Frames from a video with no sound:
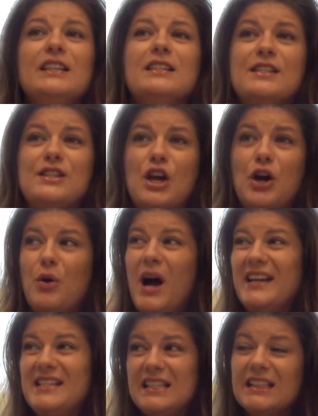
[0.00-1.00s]
So
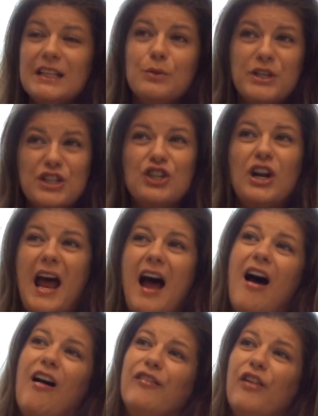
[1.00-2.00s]
ideally, we should
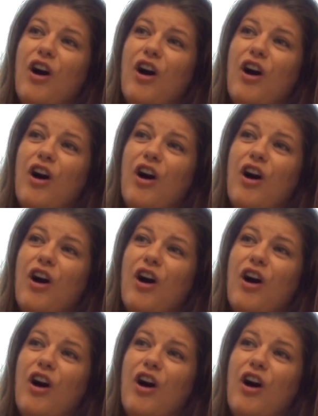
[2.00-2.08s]
have